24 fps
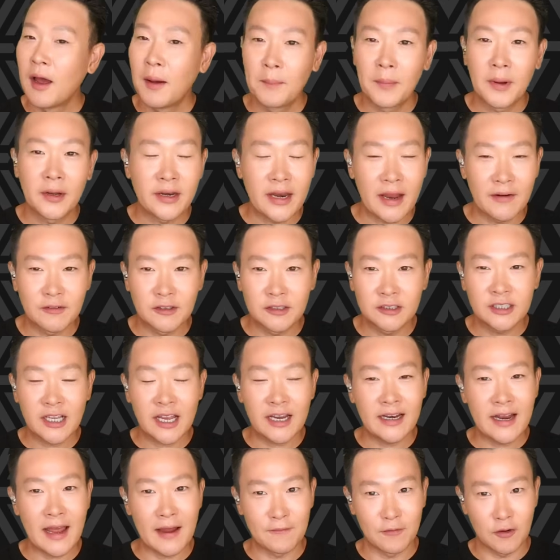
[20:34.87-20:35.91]
But never say
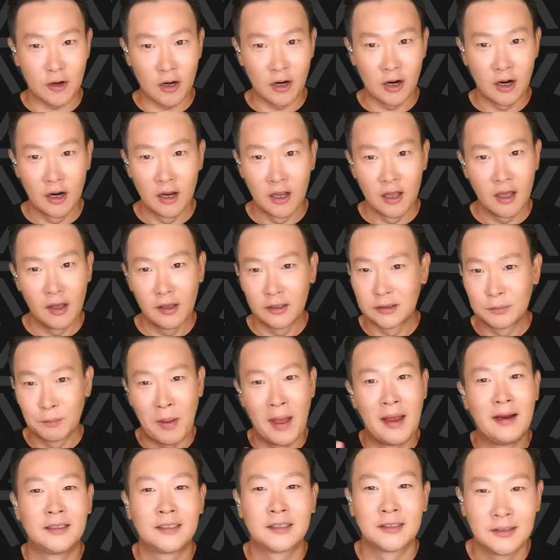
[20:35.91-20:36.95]
never,
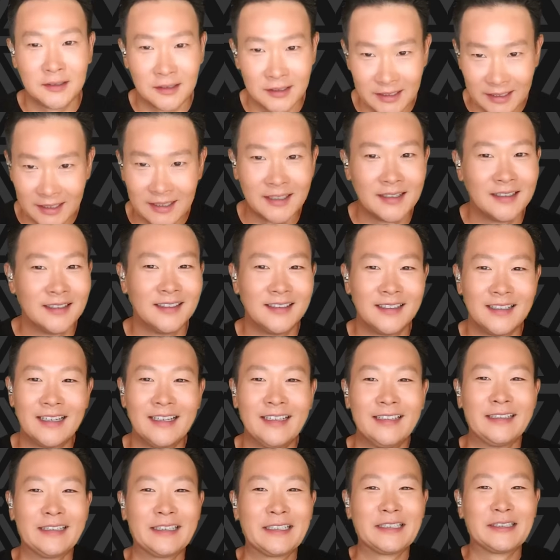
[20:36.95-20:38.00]
especially
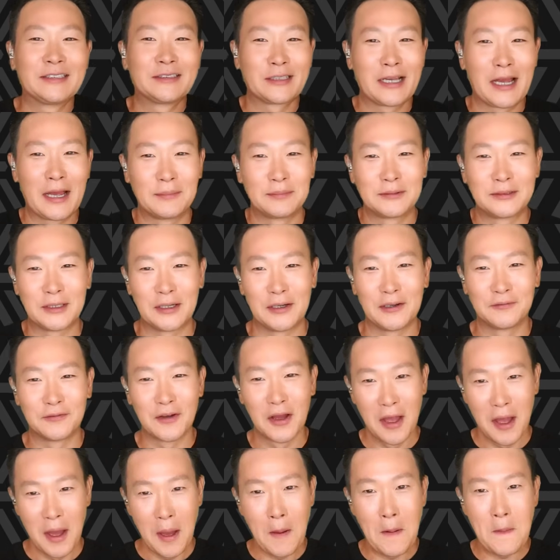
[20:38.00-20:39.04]
in these types of
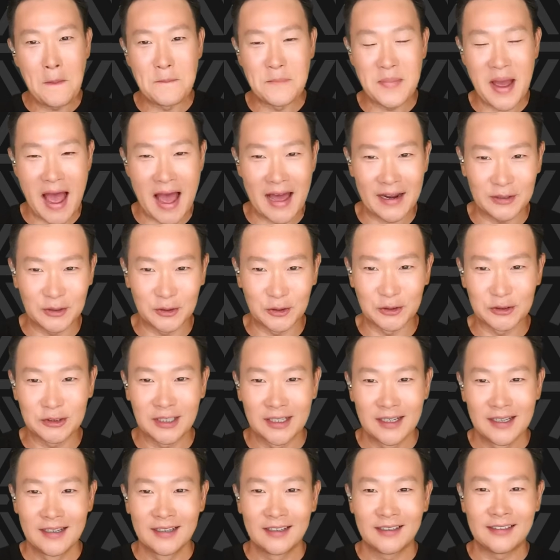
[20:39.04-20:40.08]
battles
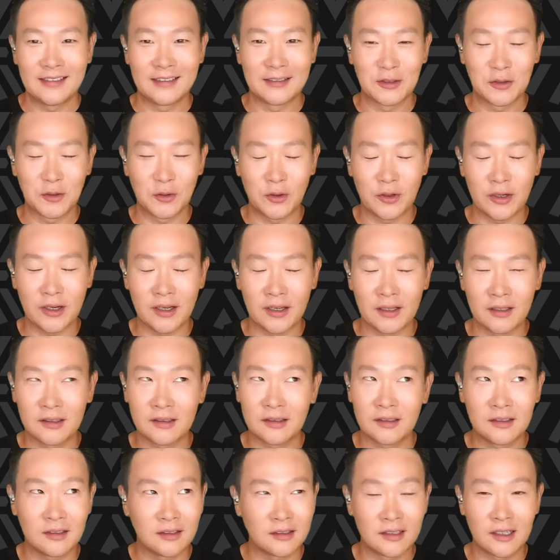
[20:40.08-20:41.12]
in Korea.
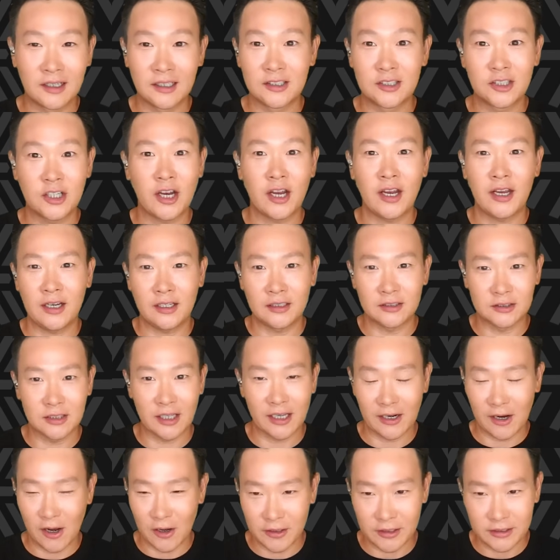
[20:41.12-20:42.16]
It can change
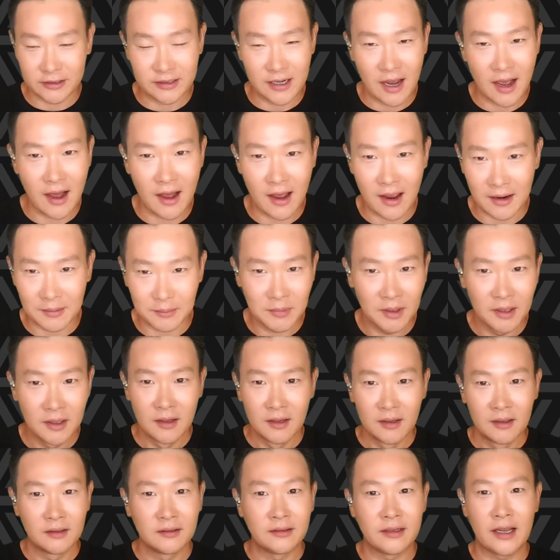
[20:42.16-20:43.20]
like on a dime
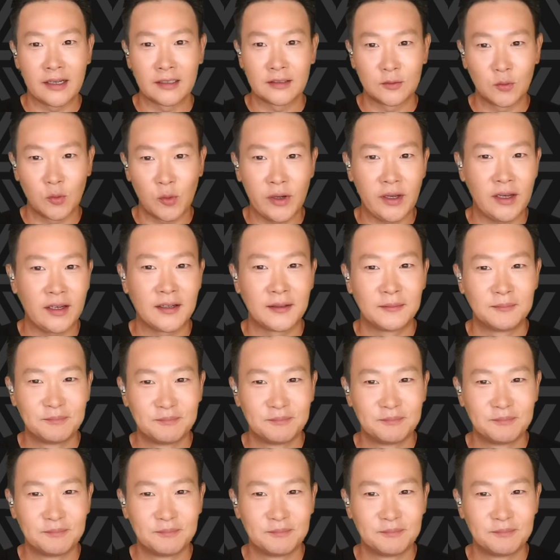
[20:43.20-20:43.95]
next week.